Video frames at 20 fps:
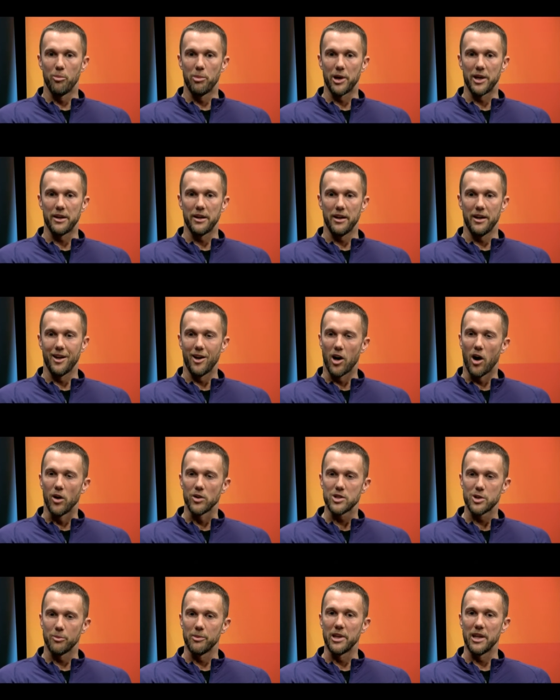But it
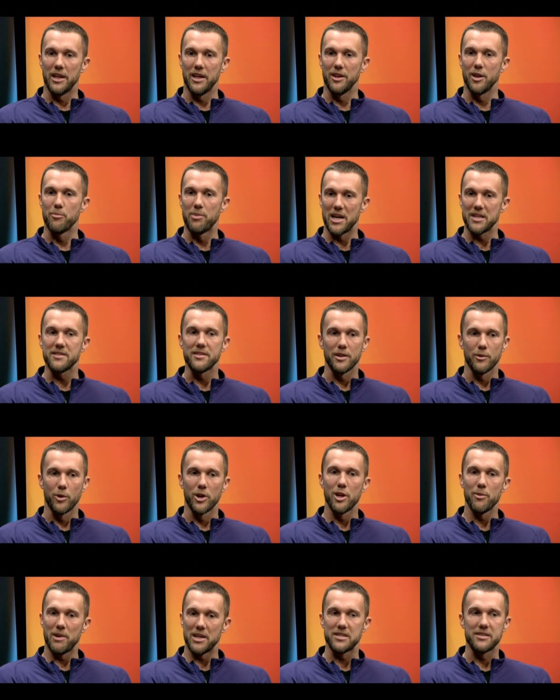ultimately, the best one
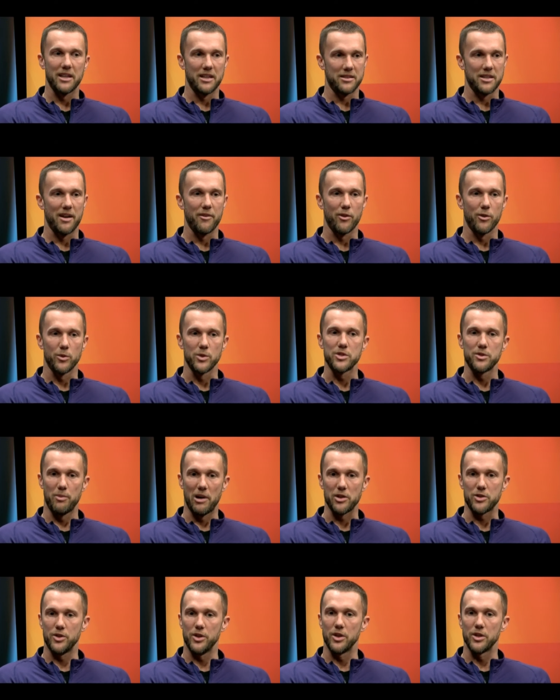of the best things ever was
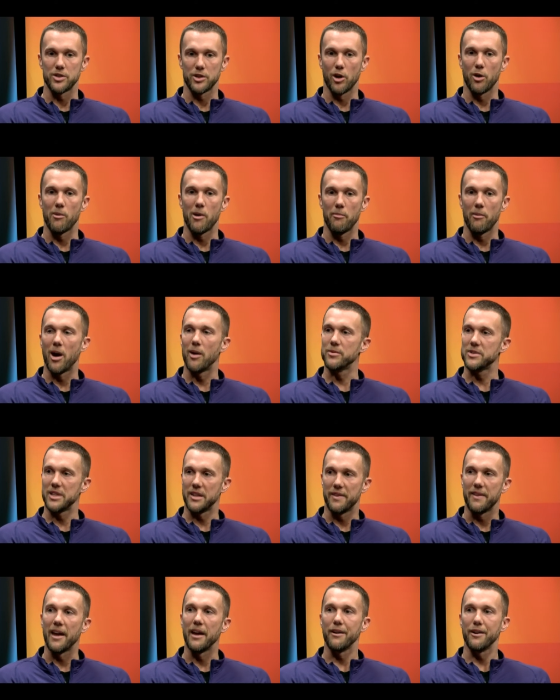about two years ago. My mom
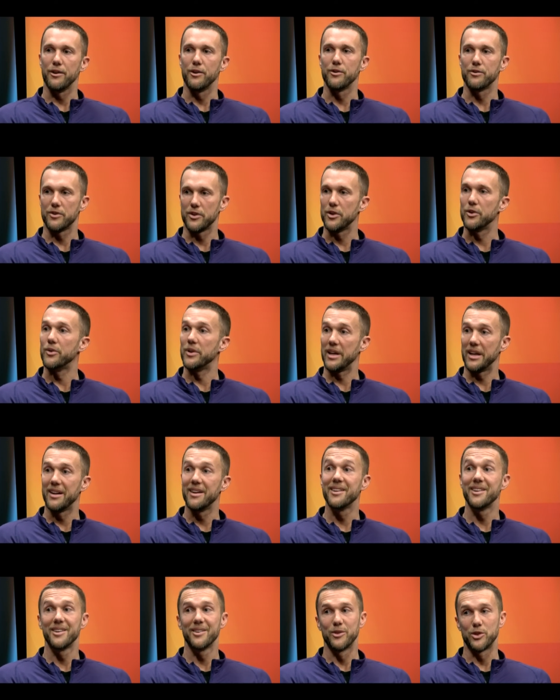said thank you for doing
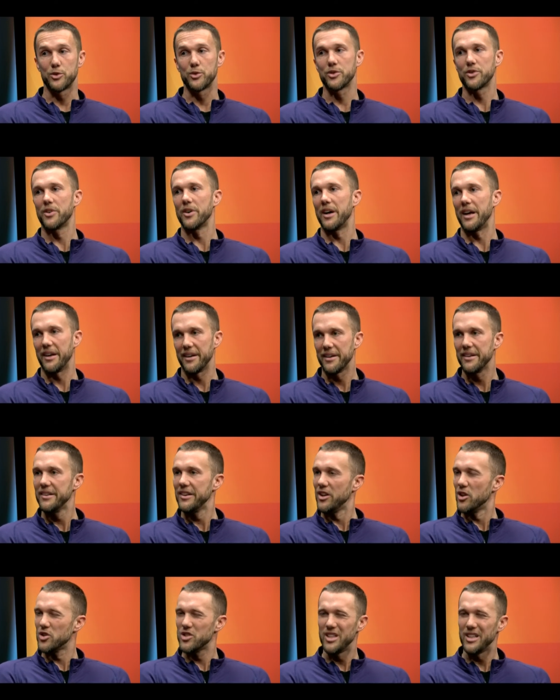it, oh. which was oh. great.
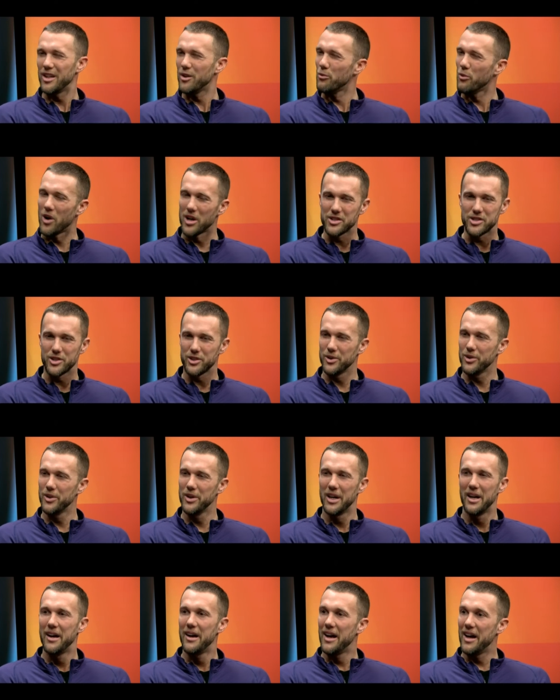You know, oh. she didn't oh. want
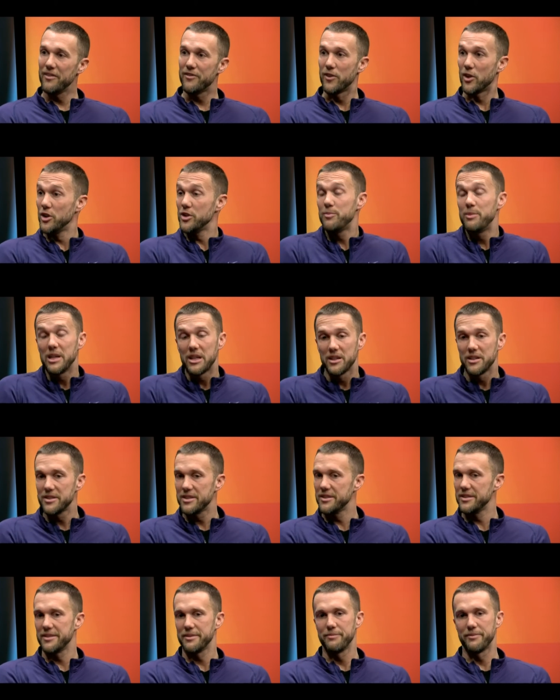to at first
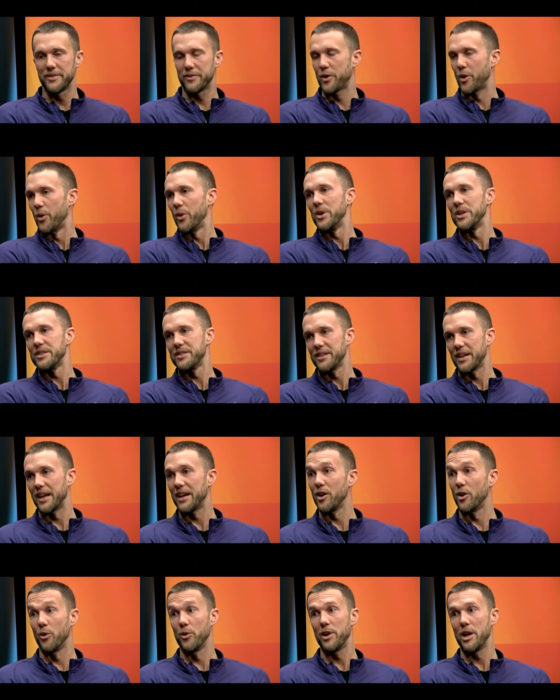because, of course, I
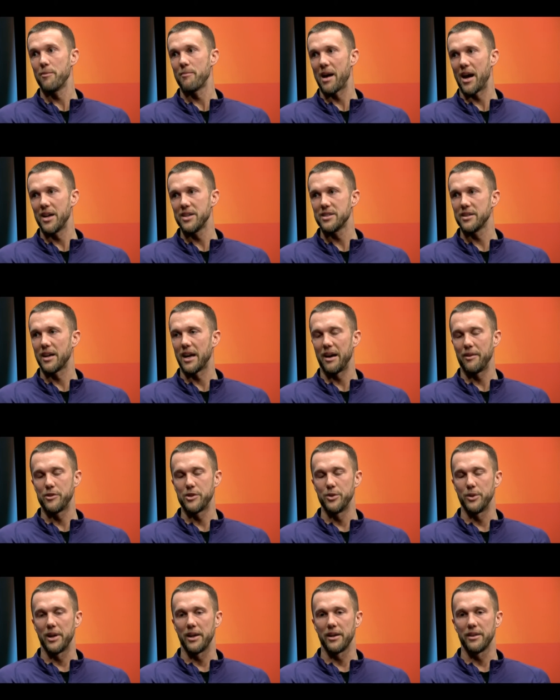can only imagine. I have
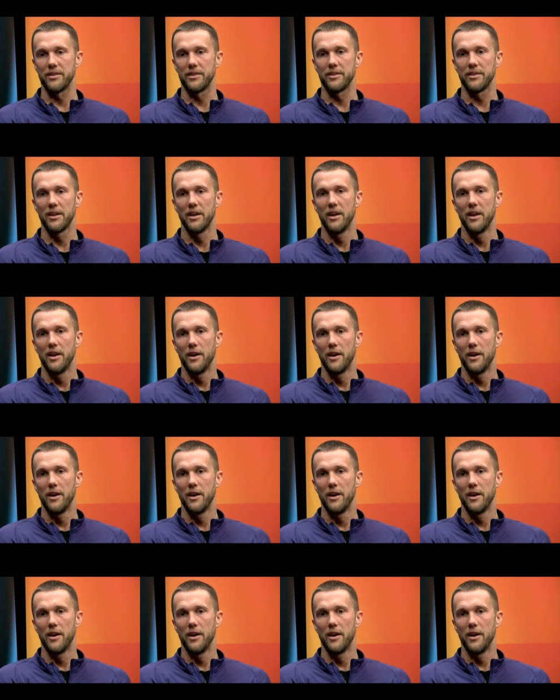two kids.